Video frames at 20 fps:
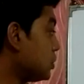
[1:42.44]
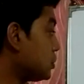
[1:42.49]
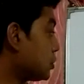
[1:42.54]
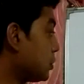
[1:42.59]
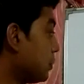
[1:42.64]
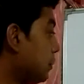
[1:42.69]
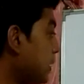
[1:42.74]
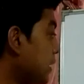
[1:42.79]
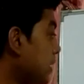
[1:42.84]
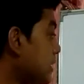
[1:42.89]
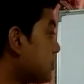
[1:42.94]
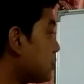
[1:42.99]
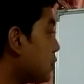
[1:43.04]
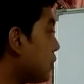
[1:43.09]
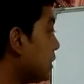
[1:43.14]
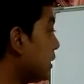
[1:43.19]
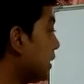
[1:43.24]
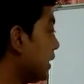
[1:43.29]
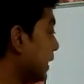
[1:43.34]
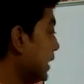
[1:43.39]
So based
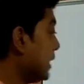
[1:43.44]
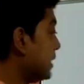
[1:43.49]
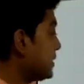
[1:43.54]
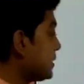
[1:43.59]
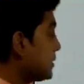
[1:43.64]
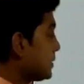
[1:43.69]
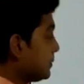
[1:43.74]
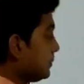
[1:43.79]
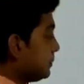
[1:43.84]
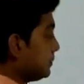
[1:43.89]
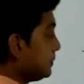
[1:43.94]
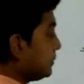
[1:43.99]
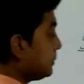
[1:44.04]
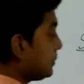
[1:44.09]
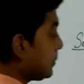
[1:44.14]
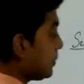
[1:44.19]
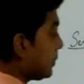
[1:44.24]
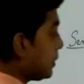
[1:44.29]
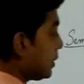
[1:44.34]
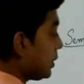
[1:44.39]
on this,
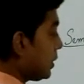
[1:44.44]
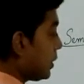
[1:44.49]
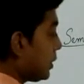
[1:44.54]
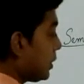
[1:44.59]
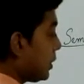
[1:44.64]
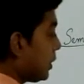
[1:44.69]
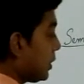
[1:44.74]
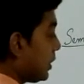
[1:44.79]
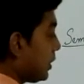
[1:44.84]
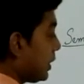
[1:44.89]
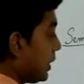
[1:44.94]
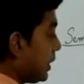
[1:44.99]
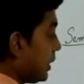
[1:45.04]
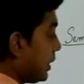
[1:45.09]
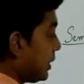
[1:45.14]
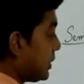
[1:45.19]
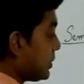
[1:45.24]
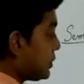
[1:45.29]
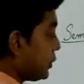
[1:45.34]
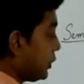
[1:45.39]

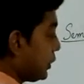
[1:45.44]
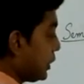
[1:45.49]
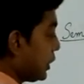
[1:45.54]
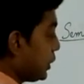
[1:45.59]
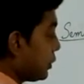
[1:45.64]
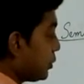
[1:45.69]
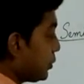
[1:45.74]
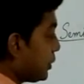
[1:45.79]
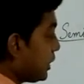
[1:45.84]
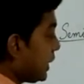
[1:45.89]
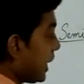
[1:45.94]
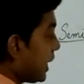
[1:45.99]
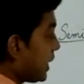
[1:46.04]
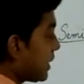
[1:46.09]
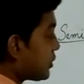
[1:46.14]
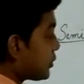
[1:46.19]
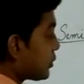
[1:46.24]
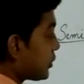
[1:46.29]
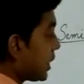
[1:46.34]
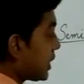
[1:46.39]
these new
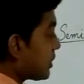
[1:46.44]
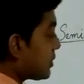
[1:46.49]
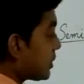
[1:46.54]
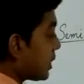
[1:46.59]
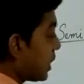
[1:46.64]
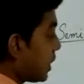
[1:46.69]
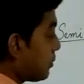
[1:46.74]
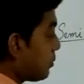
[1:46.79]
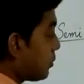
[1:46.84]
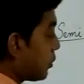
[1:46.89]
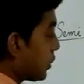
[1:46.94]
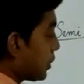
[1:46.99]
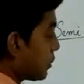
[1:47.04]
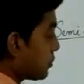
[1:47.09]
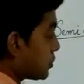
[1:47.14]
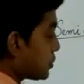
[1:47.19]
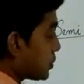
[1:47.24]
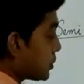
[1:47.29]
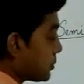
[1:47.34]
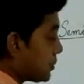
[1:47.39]
DNA strands are
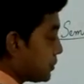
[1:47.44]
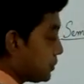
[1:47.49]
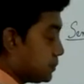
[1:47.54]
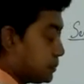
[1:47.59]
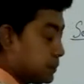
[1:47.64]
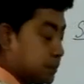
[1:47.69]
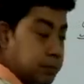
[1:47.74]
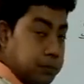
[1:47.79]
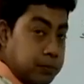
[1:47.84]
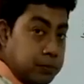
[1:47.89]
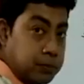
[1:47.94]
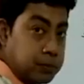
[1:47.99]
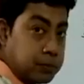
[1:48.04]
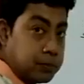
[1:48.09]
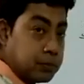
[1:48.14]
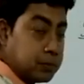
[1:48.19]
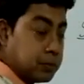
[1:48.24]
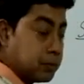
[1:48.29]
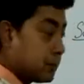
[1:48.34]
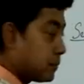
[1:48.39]
produced.
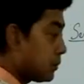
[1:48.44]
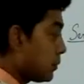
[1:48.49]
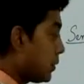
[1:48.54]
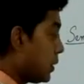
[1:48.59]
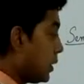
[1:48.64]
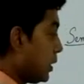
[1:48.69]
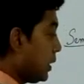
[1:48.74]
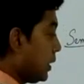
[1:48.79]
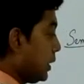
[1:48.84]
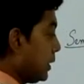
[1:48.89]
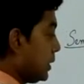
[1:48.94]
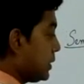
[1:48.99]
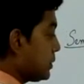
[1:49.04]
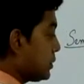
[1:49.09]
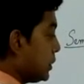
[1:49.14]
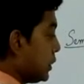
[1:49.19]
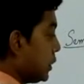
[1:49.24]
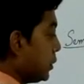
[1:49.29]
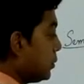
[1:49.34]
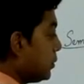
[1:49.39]

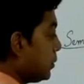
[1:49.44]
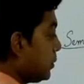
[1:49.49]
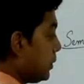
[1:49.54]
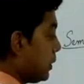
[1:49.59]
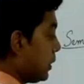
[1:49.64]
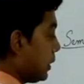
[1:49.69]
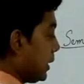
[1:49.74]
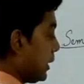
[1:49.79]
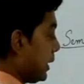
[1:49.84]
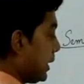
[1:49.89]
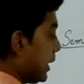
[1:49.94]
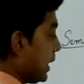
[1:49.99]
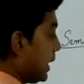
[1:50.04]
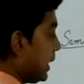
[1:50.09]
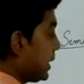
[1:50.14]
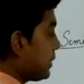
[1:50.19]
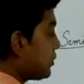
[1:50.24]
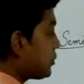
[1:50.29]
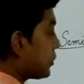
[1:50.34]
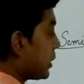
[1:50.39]
These new
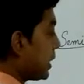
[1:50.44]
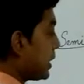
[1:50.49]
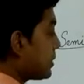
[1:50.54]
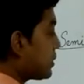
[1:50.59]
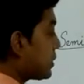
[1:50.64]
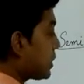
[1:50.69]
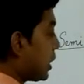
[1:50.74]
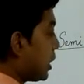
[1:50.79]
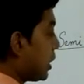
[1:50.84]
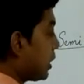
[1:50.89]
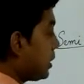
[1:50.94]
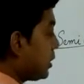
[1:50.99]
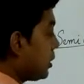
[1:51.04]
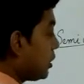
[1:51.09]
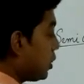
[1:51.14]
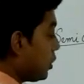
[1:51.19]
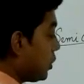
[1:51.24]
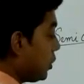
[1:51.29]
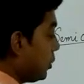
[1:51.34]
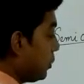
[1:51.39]
DNA strands are
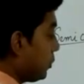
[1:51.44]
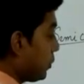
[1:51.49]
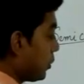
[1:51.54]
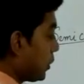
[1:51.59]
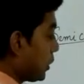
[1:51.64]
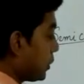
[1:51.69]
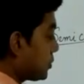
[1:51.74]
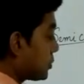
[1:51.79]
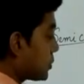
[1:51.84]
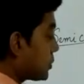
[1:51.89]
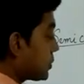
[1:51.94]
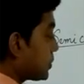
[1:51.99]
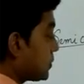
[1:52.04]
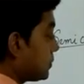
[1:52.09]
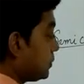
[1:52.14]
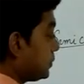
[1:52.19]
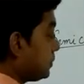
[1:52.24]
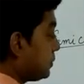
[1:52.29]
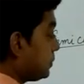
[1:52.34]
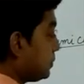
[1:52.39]

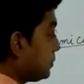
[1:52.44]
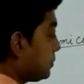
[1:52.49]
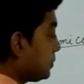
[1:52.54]
produced.